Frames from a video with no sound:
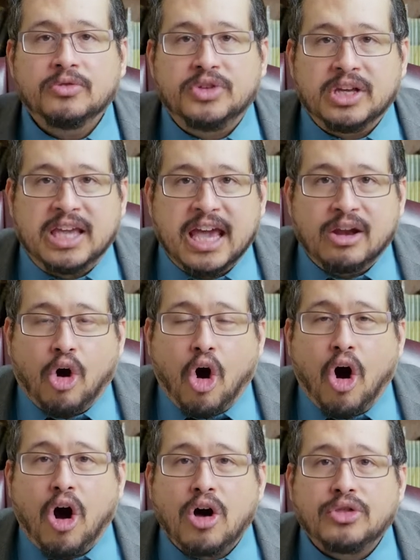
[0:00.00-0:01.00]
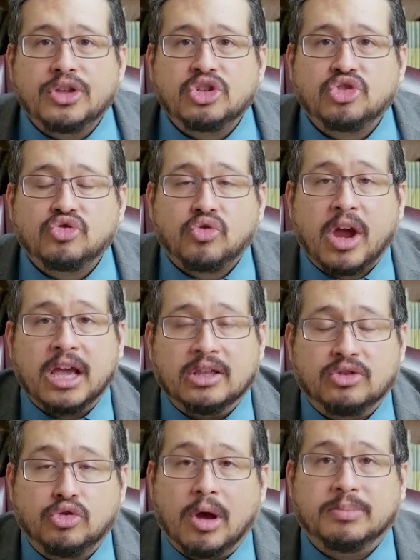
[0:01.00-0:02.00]
to get all the
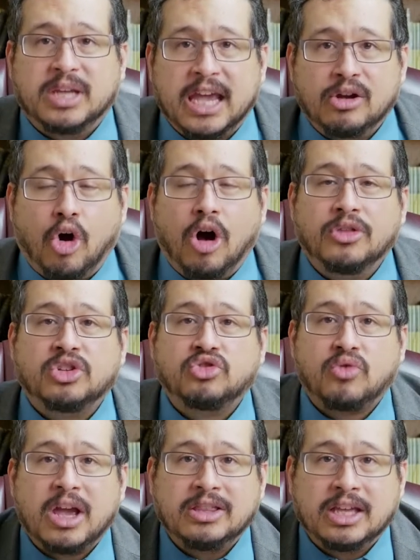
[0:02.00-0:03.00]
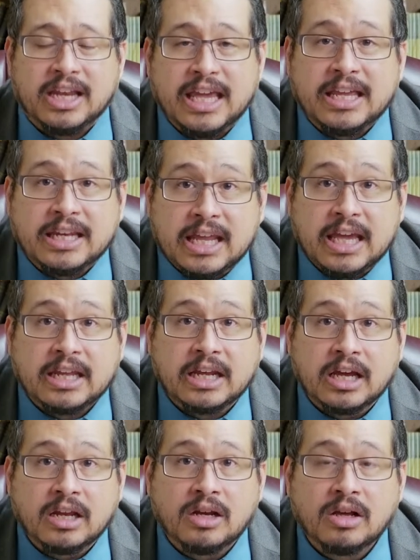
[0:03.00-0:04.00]
strength, to obtain all the strength that he
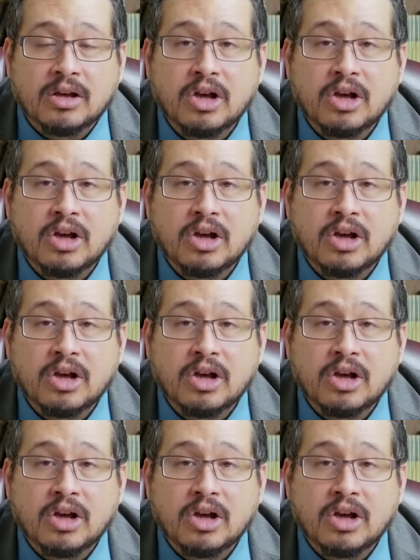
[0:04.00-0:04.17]
needed